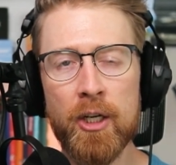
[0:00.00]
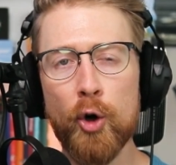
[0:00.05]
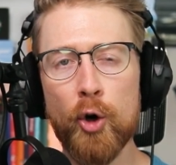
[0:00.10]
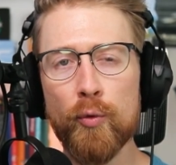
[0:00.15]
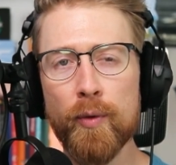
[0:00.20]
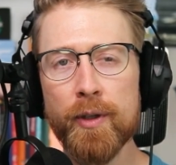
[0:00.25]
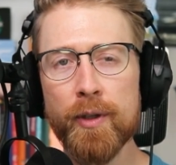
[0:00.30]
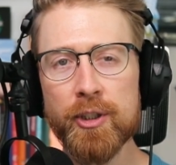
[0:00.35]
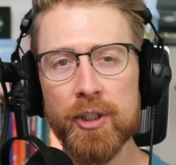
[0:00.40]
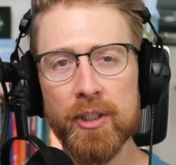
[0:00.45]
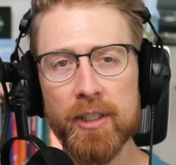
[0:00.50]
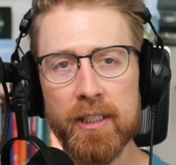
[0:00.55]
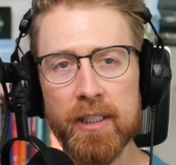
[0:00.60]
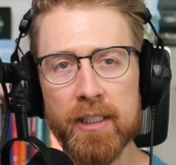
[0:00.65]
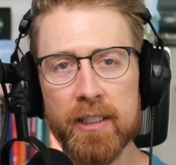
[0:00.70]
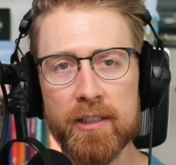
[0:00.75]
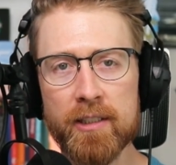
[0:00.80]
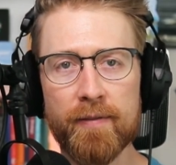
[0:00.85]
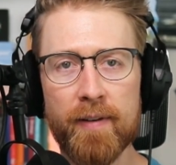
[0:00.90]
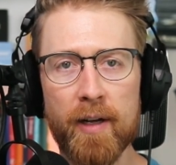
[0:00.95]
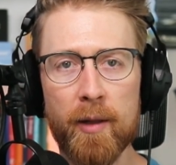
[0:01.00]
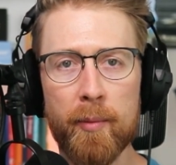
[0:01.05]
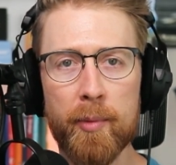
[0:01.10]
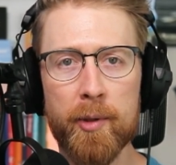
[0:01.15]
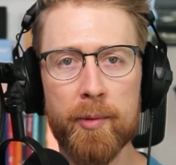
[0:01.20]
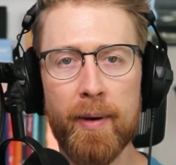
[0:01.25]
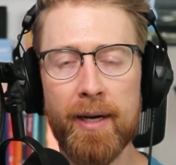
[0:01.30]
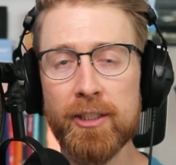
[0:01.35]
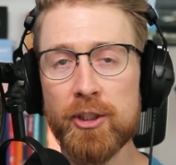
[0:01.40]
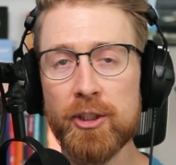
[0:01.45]
originally
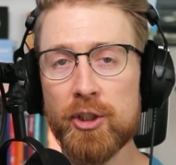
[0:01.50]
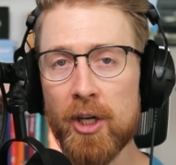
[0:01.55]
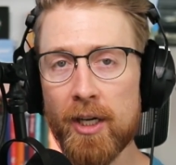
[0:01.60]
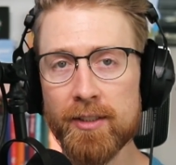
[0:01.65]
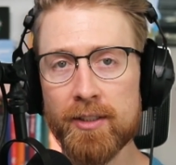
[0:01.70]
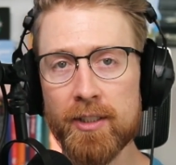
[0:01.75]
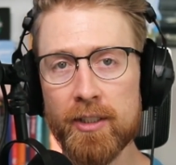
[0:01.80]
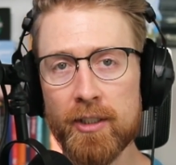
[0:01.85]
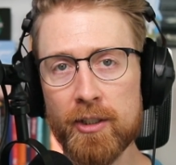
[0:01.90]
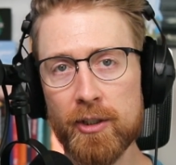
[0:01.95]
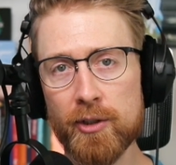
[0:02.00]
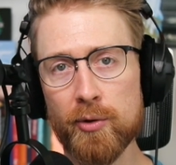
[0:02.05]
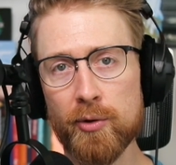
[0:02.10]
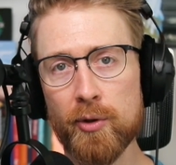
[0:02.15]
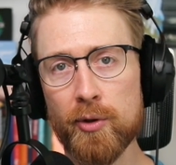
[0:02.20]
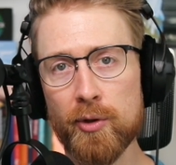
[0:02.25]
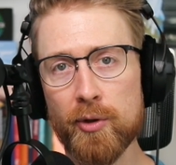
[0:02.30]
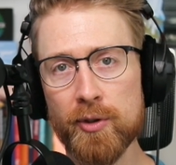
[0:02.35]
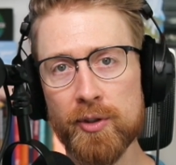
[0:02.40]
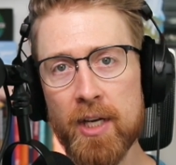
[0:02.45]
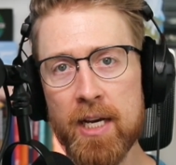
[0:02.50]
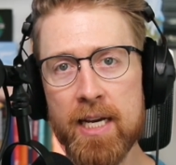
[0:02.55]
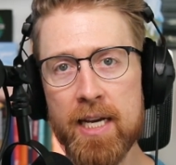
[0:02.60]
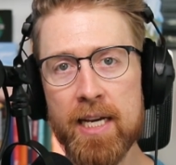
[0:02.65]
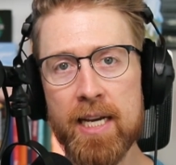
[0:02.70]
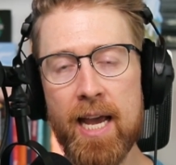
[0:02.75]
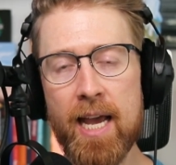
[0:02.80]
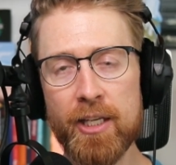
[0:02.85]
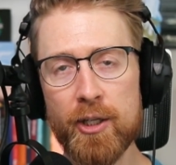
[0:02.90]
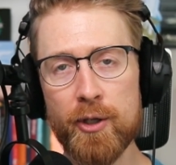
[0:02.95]
developed by Johnson Controls
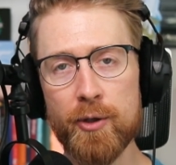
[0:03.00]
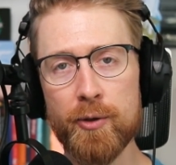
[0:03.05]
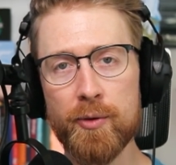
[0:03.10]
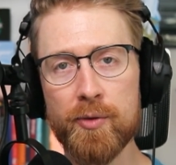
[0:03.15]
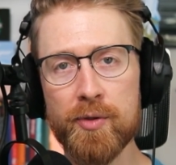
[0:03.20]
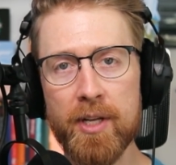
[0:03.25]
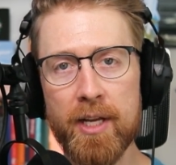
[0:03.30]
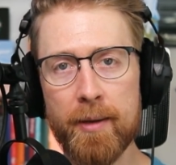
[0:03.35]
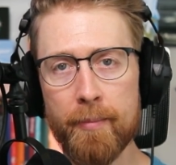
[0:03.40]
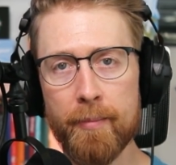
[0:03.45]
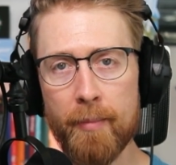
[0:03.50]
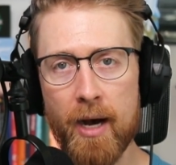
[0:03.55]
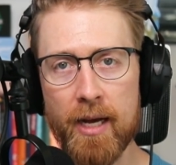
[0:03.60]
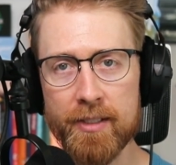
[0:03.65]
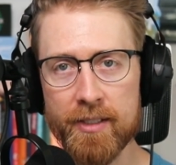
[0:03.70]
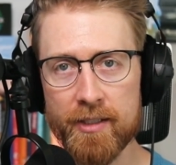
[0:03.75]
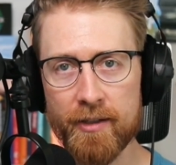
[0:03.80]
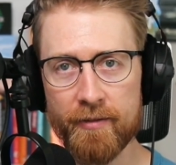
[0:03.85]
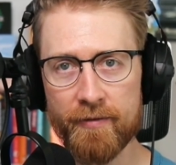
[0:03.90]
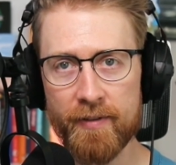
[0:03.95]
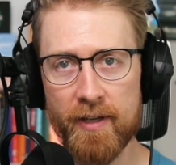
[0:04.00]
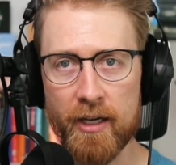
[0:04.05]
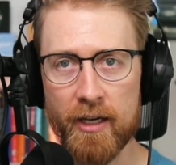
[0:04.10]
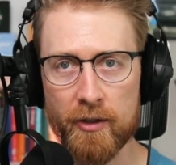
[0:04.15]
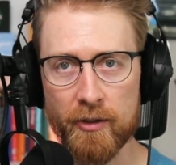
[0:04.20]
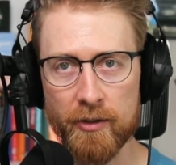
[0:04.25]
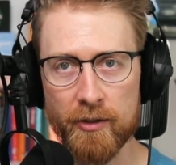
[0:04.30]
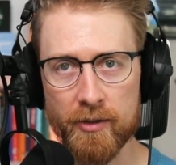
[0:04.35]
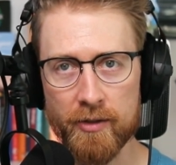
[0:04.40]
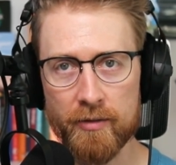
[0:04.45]
and used in Mazda
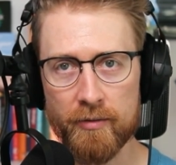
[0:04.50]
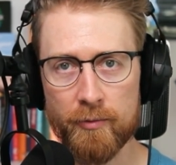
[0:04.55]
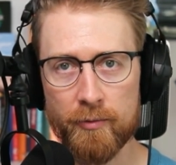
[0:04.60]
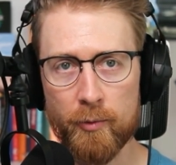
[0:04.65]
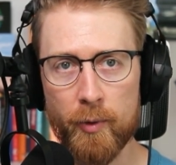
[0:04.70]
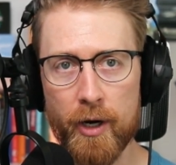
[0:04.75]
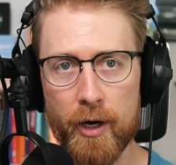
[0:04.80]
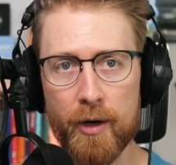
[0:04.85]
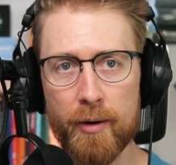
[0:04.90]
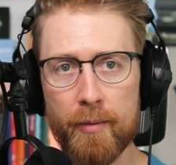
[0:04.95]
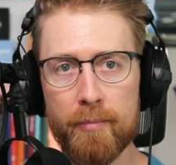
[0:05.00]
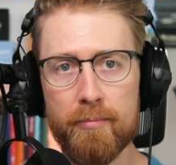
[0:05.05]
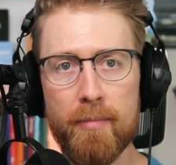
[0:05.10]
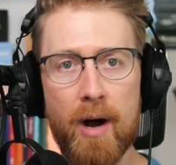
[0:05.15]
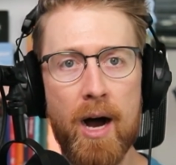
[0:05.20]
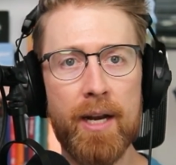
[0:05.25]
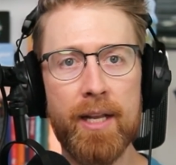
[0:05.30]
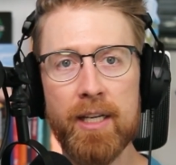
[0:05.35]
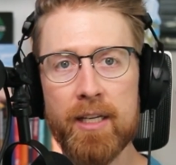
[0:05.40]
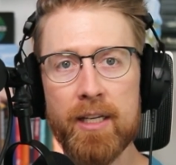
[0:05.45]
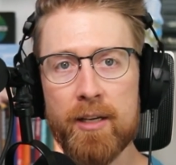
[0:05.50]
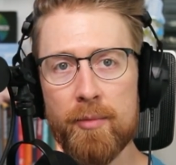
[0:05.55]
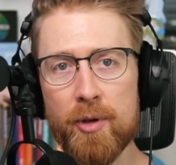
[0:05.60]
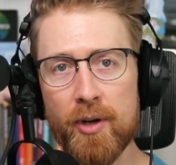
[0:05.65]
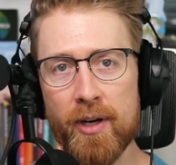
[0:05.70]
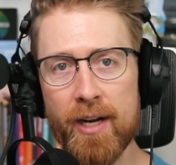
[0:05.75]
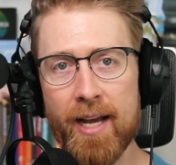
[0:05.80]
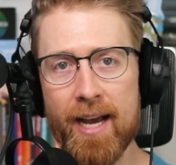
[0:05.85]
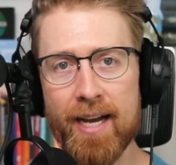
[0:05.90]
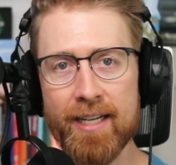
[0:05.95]
vehicles, where modding
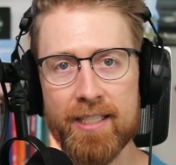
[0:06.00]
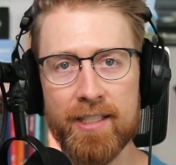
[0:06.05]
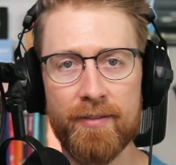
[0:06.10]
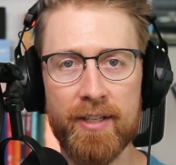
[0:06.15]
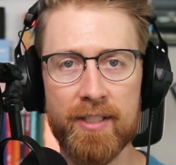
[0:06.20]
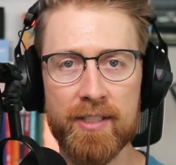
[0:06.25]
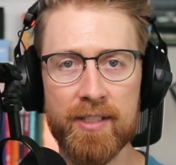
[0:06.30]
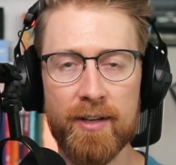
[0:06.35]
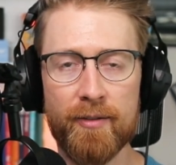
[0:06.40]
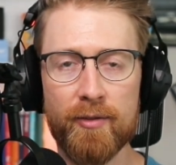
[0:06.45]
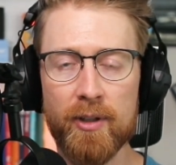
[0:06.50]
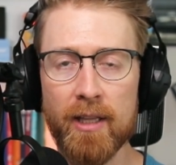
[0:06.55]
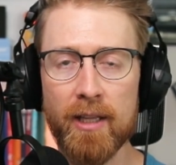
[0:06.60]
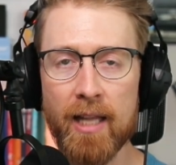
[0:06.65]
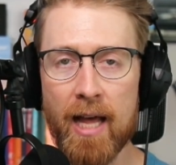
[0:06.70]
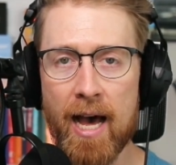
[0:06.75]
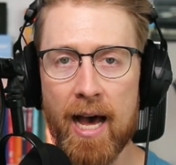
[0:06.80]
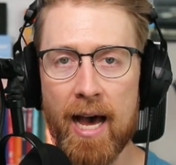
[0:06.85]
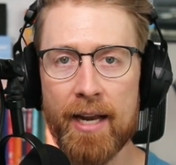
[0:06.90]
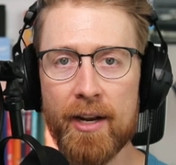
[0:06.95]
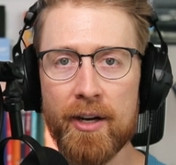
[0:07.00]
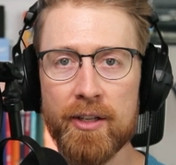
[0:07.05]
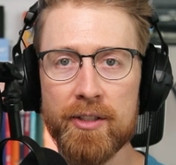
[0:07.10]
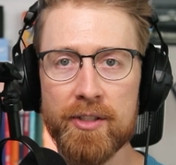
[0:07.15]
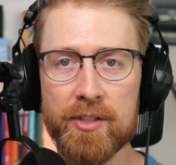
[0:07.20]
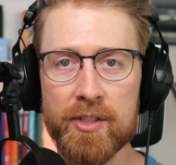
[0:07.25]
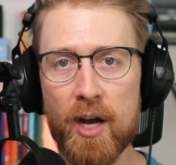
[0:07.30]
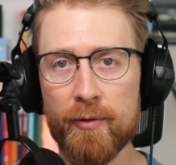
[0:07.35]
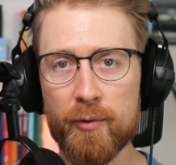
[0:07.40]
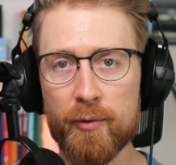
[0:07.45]
community activities have relied on
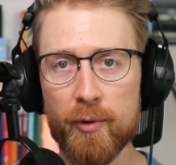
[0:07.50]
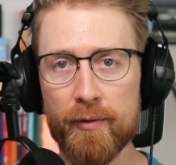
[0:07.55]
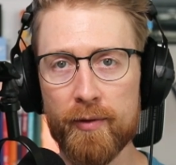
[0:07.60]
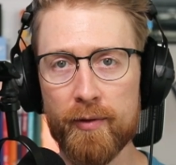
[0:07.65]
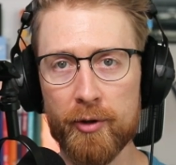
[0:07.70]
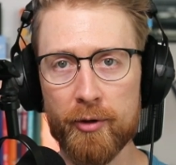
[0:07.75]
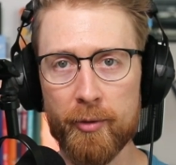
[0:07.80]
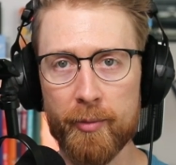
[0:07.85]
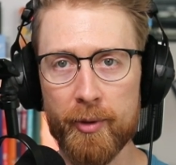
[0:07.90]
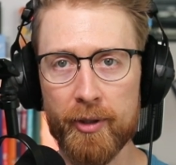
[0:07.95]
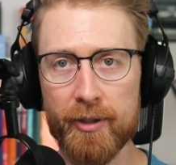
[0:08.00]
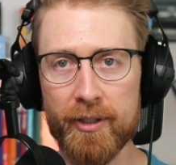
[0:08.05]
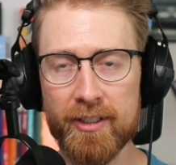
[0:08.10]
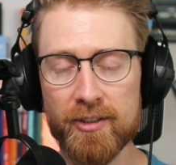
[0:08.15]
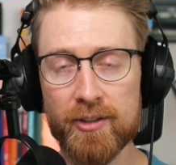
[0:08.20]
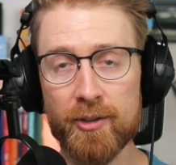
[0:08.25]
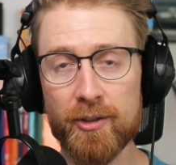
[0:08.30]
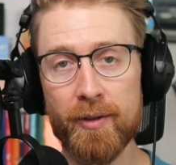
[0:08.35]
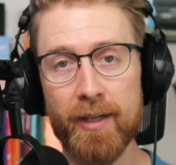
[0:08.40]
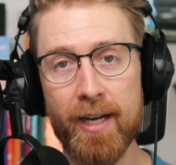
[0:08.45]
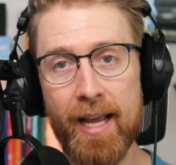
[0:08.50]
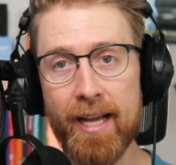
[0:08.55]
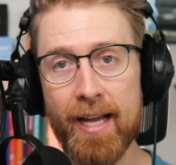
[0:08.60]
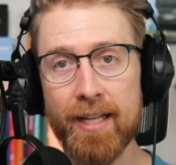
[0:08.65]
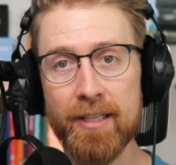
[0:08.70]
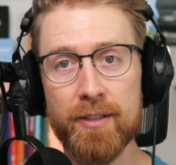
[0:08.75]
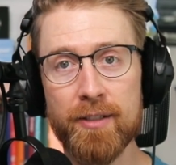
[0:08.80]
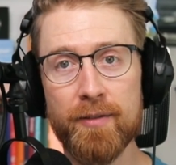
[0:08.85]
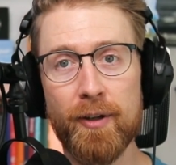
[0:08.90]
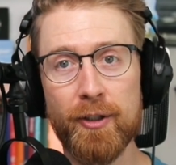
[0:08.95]
software vulnerabilities to
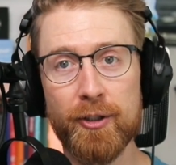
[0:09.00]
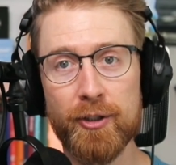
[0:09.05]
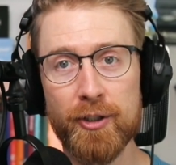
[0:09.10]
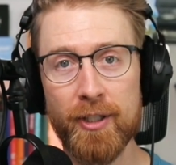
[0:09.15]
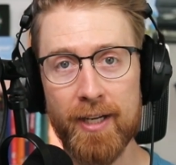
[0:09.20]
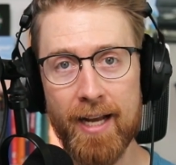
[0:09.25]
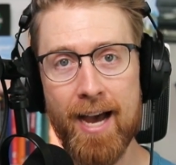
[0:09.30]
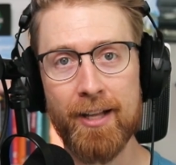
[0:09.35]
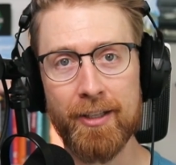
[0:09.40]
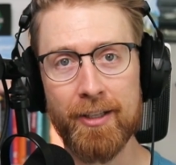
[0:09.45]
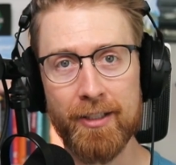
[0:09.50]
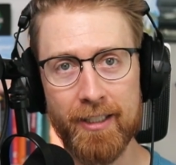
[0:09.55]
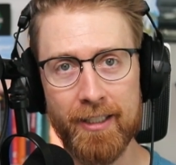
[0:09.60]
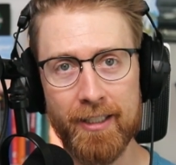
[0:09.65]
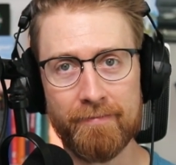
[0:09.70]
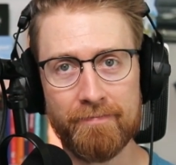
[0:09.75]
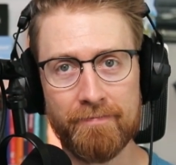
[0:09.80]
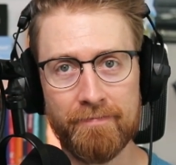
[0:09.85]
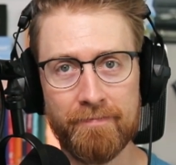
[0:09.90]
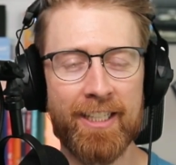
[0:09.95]
enhance functionality.